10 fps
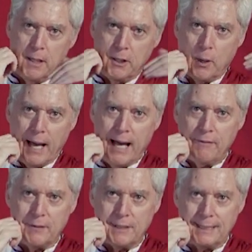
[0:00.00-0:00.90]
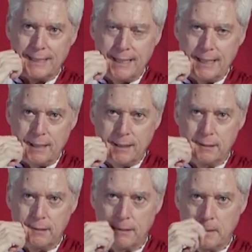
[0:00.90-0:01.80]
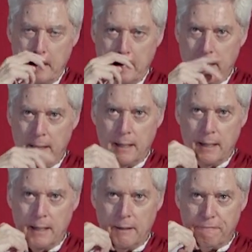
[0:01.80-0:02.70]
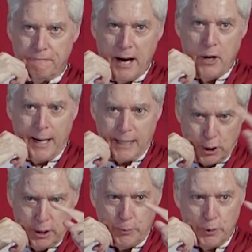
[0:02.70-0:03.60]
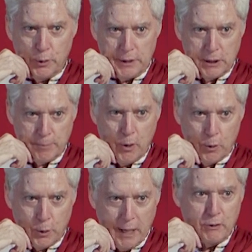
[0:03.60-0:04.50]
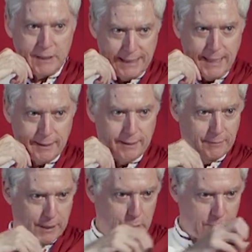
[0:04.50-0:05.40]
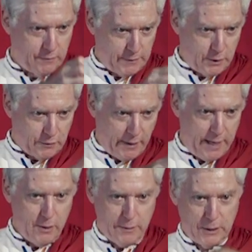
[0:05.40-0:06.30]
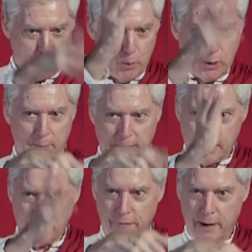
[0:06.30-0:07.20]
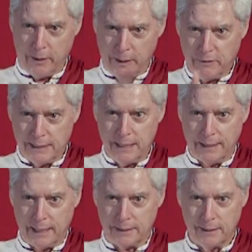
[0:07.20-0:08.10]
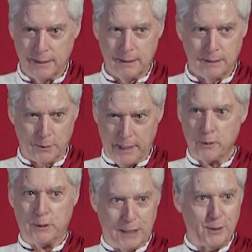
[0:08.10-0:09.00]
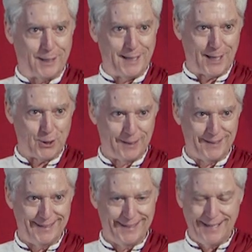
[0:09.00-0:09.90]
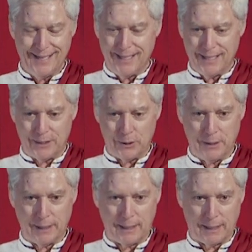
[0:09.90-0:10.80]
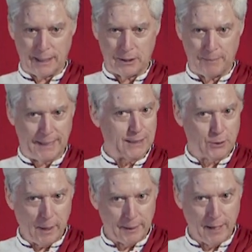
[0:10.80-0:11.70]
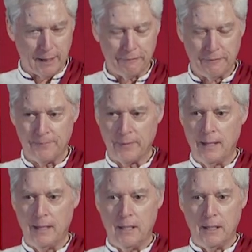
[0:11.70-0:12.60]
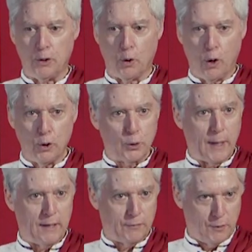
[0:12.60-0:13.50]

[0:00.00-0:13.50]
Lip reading: You have to see fire actually producing smoke. You have to see it. There's fire and there's smoke coming out of the fire. You have to see that. So now you see the connection. You see the connection, but that's not enough. You also have